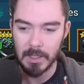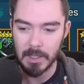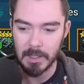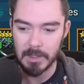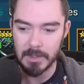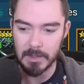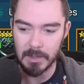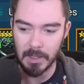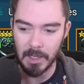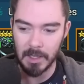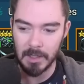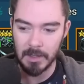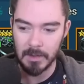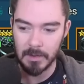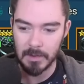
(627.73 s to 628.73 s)
Let's
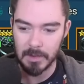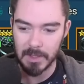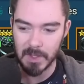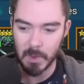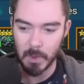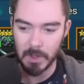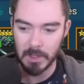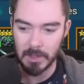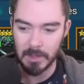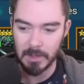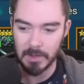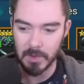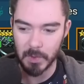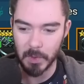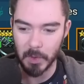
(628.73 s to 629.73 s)
see. This one
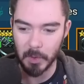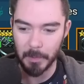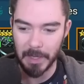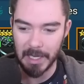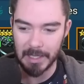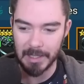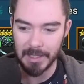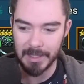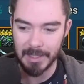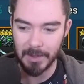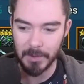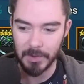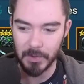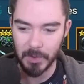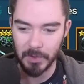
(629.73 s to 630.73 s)
It's rolled badly.
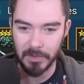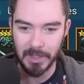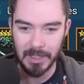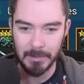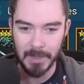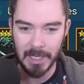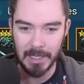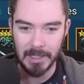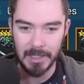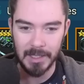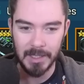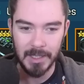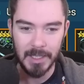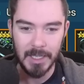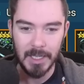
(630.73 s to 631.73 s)
That one rolled very
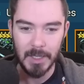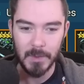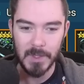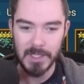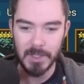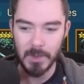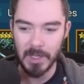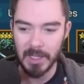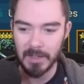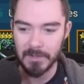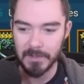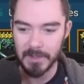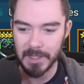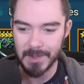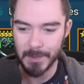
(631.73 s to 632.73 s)
badly. We do
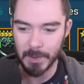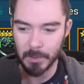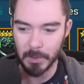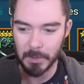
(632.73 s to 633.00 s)
have this one will